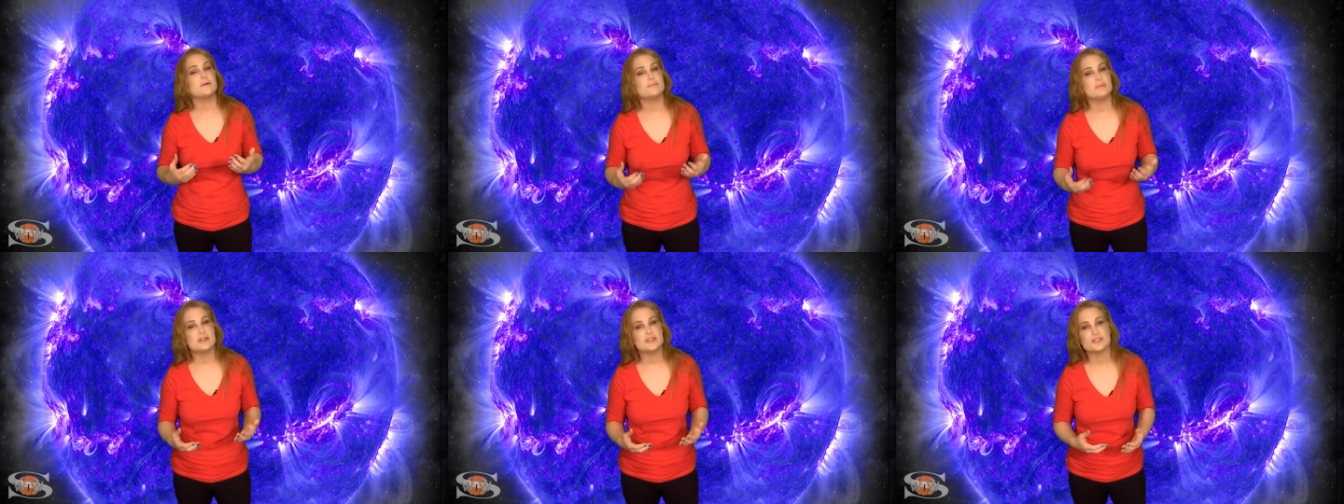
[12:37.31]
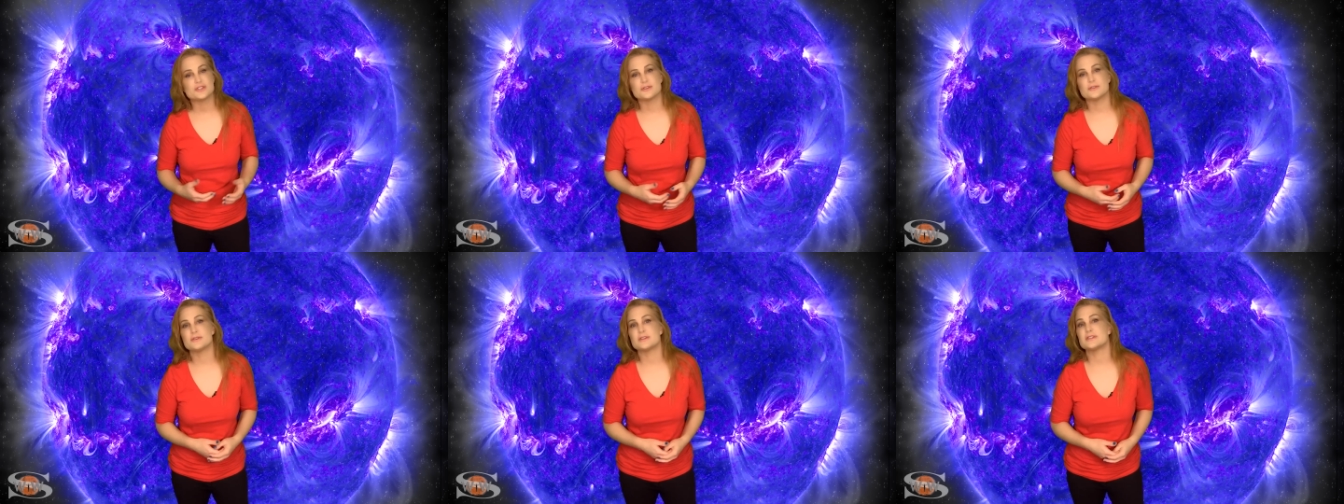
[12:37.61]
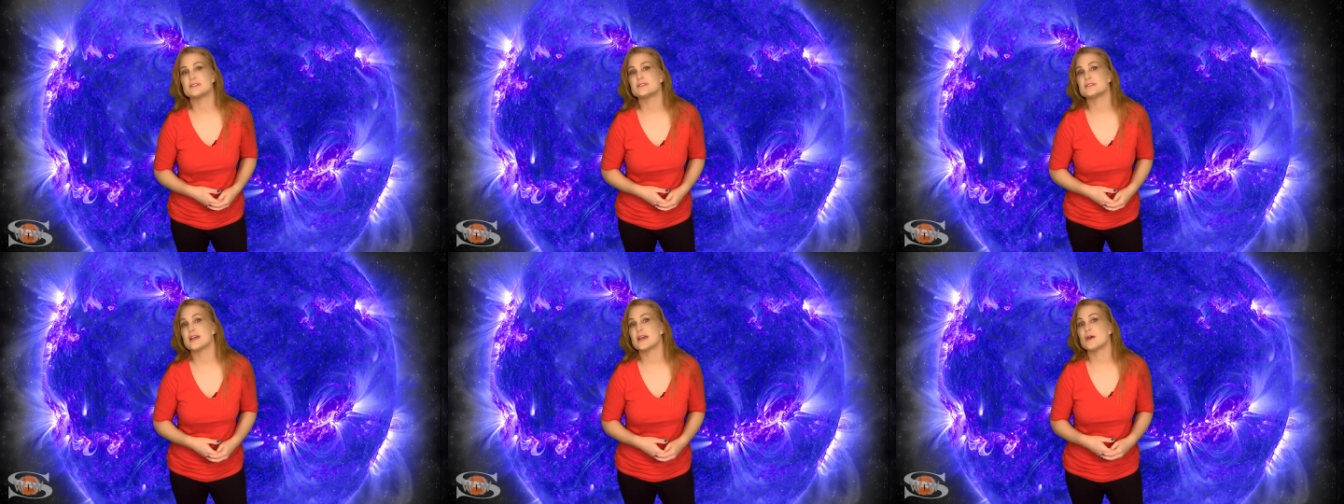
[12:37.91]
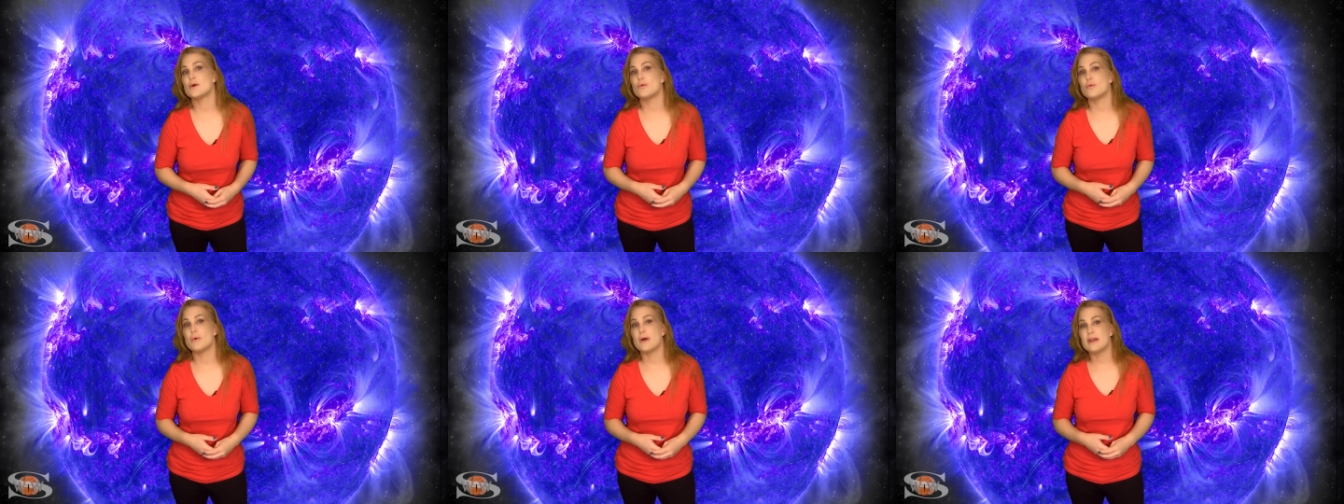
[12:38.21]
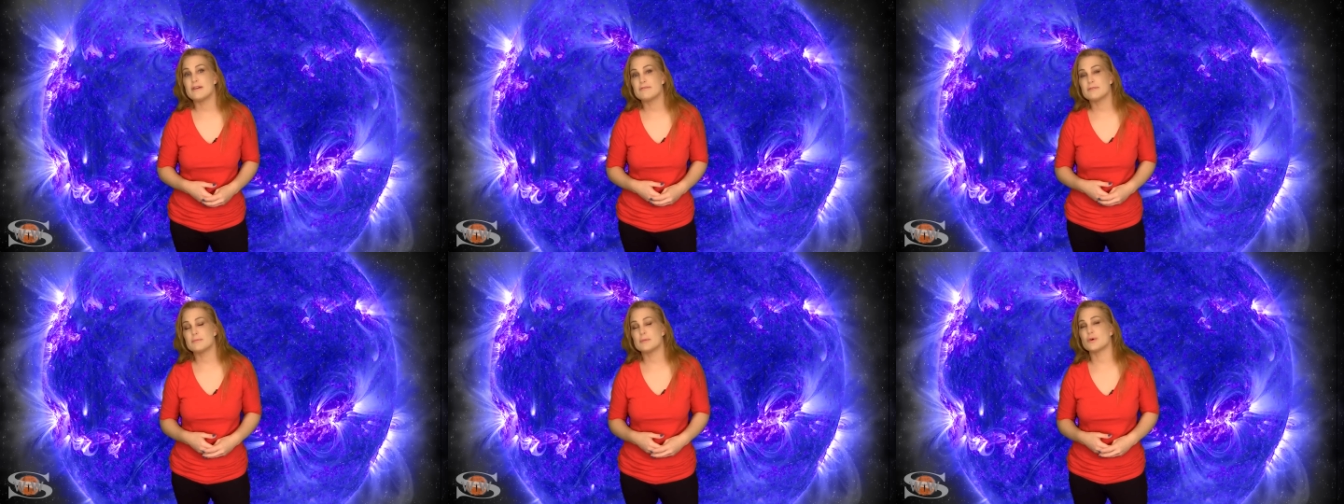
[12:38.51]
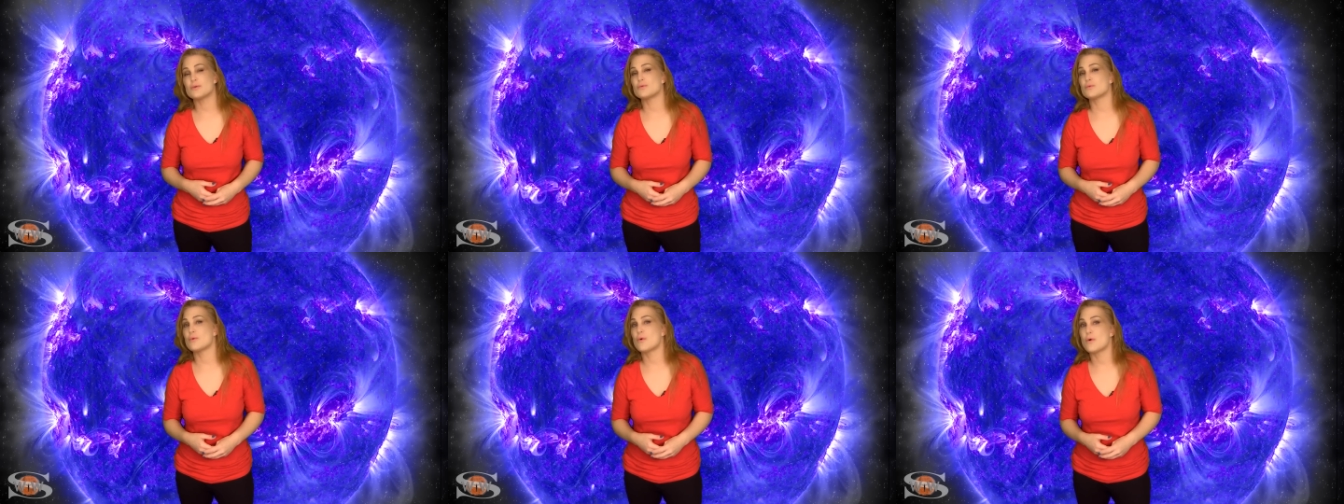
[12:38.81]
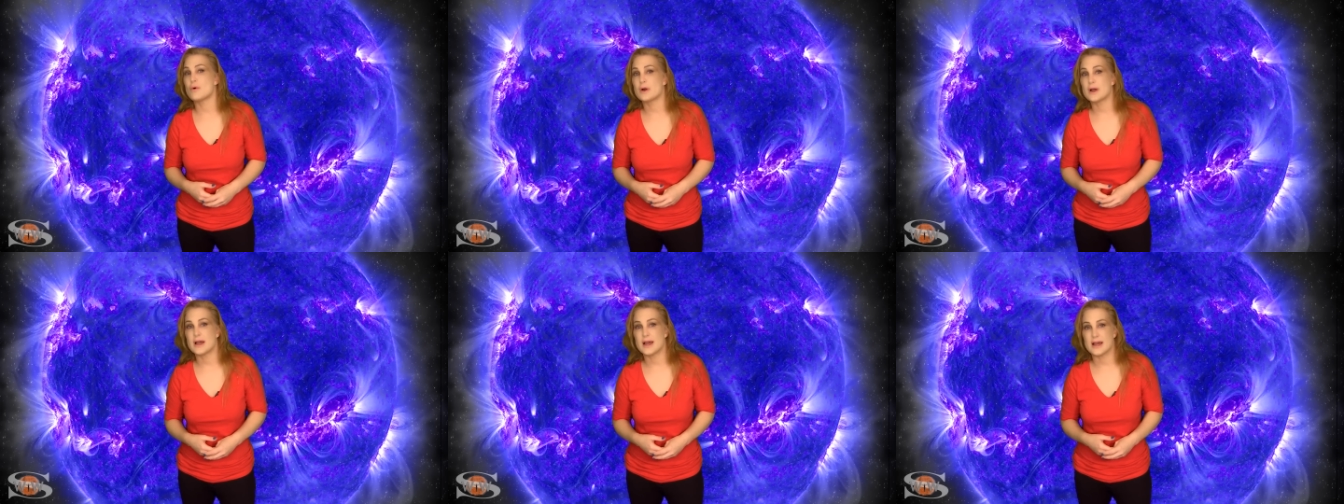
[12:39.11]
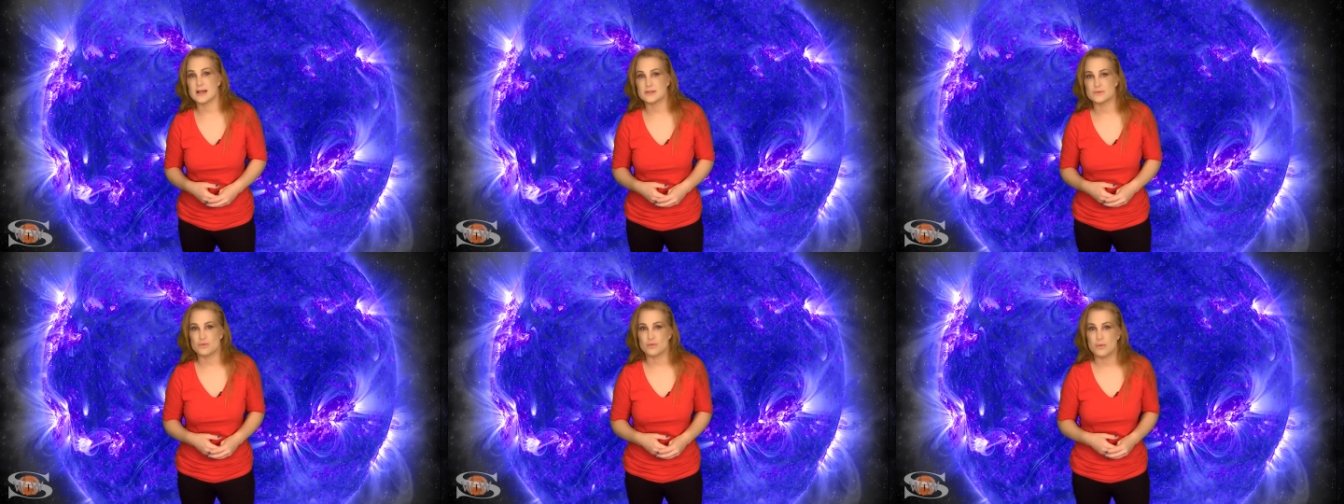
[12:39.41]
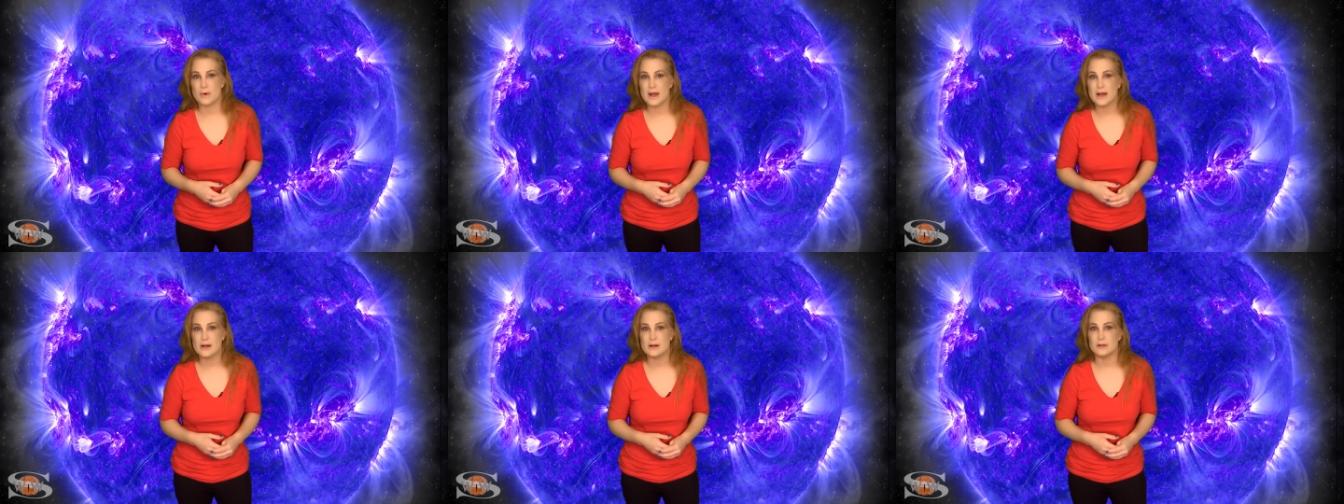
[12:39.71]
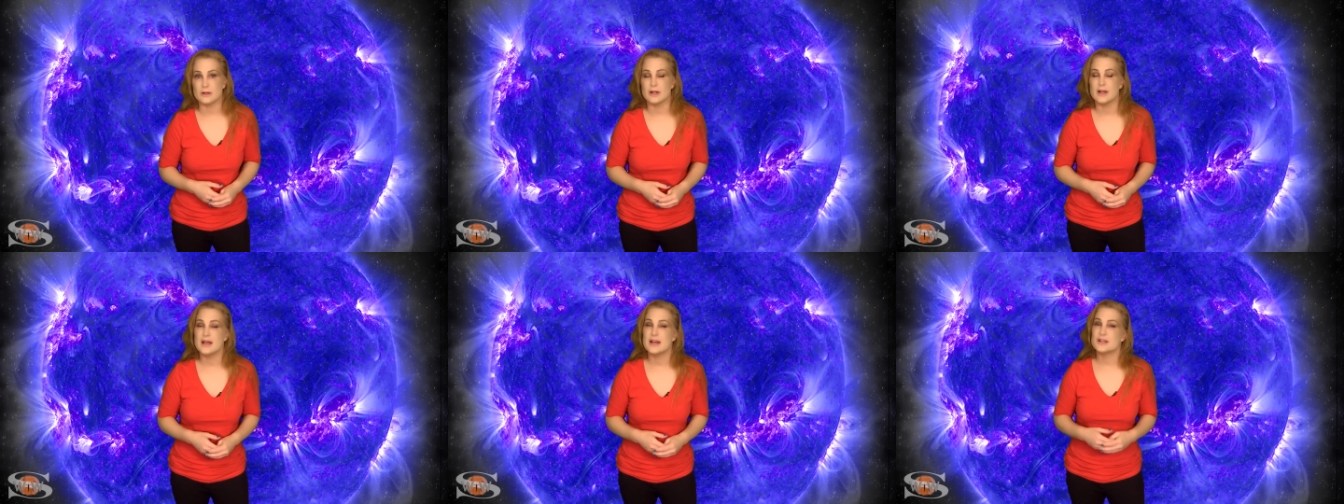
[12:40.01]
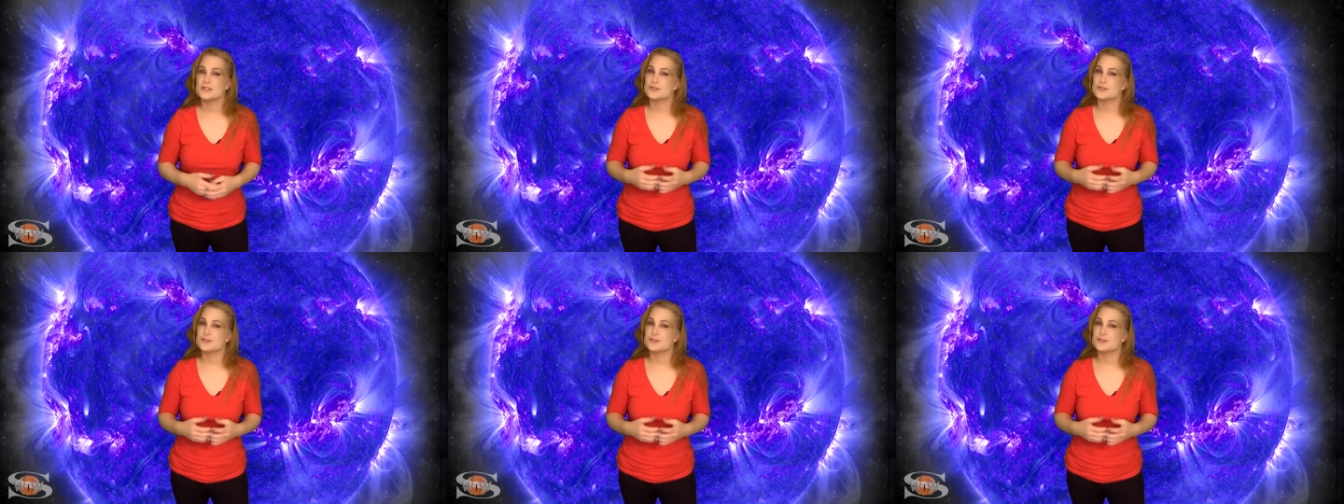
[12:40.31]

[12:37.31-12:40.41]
be sure to stay away from aurora as well.